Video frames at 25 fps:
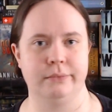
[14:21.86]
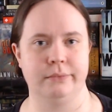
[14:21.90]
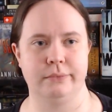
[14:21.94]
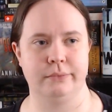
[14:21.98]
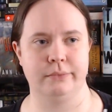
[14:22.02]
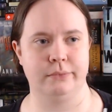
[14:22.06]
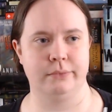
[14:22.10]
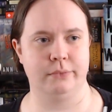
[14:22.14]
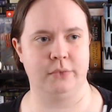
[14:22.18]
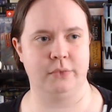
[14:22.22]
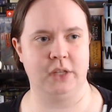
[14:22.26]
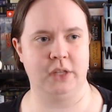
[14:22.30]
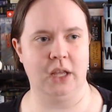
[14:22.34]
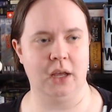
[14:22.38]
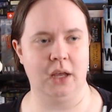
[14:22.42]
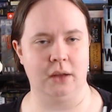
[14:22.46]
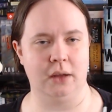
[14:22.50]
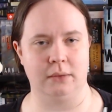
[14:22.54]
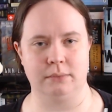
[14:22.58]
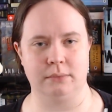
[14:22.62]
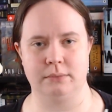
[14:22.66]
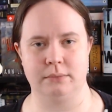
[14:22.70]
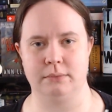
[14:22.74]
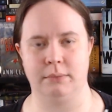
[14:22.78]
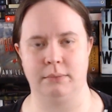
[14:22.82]
Yeah,
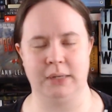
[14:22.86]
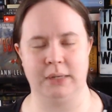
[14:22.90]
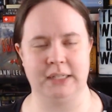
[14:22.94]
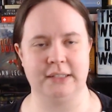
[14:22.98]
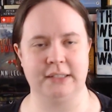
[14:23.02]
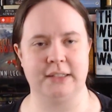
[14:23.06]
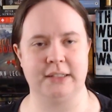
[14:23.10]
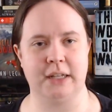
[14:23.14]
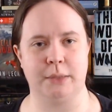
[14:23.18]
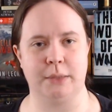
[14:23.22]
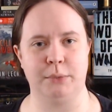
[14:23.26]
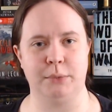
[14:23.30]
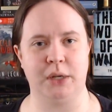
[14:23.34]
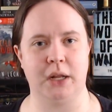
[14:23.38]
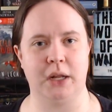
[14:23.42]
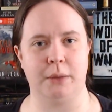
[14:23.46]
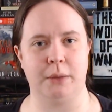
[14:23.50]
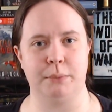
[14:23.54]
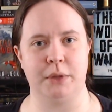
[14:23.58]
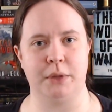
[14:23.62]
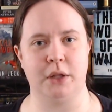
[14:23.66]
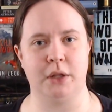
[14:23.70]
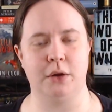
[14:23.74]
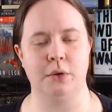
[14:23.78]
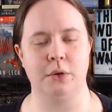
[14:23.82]
please tell me down
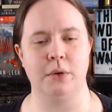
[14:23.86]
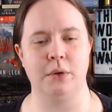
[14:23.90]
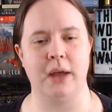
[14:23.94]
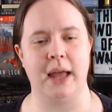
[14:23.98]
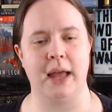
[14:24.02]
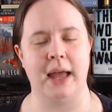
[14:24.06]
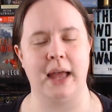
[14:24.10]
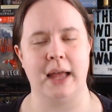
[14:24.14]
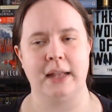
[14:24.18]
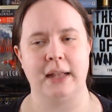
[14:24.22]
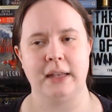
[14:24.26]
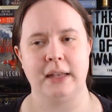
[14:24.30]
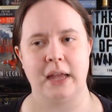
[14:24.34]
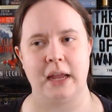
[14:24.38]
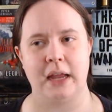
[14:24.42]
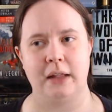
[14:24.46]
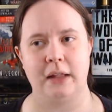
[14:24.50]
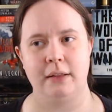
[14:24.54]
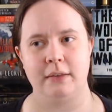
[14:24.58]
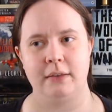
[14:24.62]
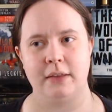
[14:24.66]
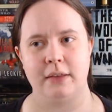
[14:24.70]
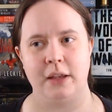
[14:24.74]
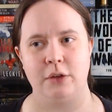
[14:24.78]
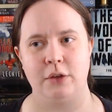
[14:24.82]
below, and I'll
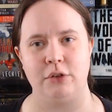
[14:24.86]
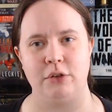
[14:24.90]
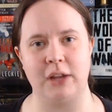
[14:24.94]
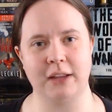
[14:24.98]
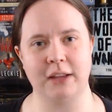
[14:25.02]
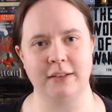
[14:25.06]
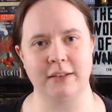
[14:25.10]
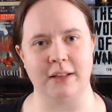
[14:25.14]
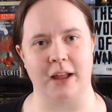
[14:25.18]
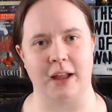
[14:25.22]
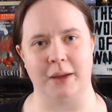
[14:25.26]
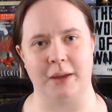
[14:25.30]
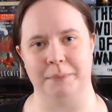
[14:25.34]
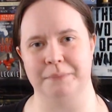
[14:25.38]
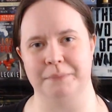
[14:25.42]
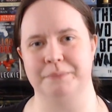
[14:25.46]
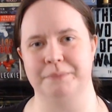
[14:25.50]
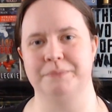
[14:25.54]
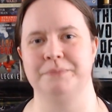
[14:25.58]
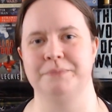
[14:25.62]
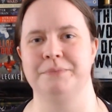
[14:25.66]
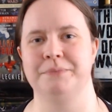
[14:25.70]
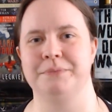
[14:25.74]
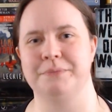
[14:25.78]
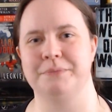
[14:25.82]
see you next time.
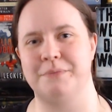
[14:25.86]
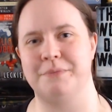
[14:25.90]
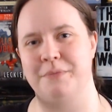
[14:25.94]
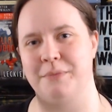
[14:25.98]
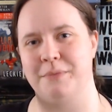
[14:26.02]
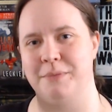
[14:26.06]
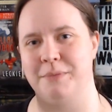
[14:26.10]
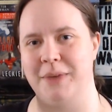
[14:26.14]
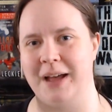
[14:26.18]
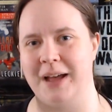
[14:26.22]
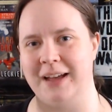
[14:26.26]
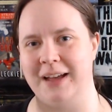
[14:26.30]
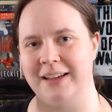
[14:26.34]
Bye.